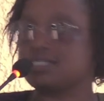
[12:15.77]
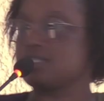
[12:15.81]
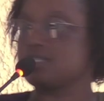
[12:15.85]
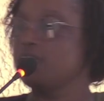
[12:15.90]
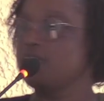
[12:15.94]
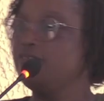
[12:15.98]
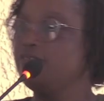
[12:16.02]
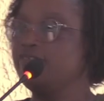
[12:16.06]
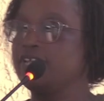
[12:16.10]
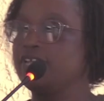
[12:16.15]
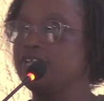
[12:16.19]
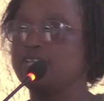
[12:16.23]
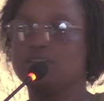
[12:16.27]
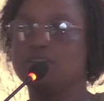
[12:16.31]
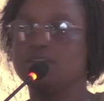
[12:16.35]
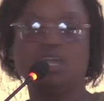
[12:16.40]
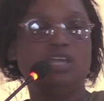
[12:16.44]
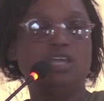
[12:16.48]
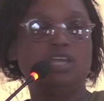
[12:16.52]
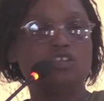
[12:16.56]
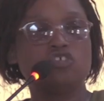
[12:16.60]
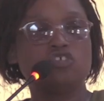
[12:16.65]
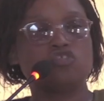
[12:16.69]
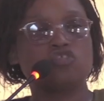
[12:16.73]
having
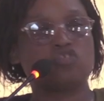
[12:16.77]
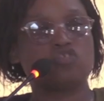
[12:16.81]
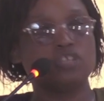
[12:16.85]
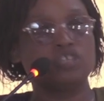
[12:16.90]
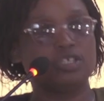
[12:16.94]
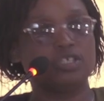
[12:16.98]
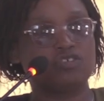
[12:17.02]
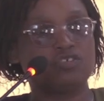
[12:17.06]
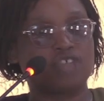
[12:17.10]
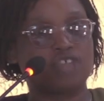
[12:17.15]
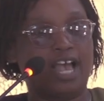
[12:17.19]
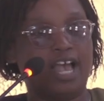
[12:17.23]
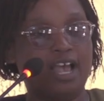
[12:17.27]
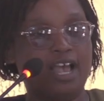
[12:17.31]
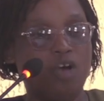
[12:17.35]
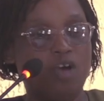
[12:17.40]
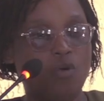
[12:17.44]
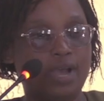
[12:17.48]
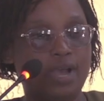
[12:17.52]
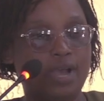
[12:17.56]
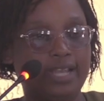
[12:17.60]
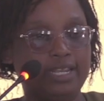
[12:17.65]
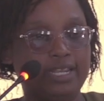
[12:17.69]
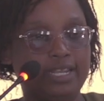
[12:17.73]

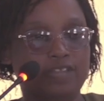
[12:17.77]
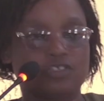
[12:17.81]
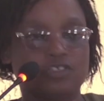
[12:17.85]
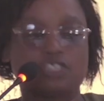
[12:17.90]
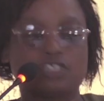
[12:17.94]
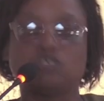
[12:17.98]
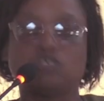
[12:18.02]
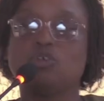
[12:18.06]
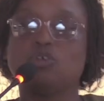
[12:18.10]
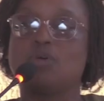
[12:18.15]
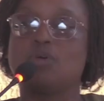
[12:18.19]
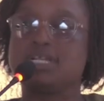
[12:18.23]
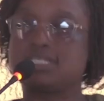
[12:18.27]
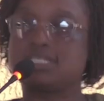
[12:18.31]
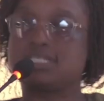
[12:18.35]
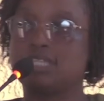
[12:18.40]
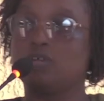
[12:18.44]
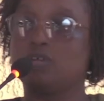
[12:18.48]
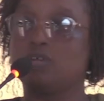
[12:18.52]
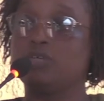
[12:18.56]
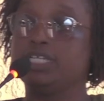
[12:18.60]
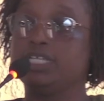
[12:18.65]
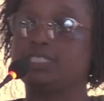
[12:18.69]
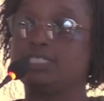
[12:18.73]
zvakawanda zvatinokwanisa
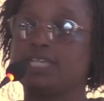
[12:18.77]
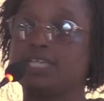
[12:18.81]
kuita,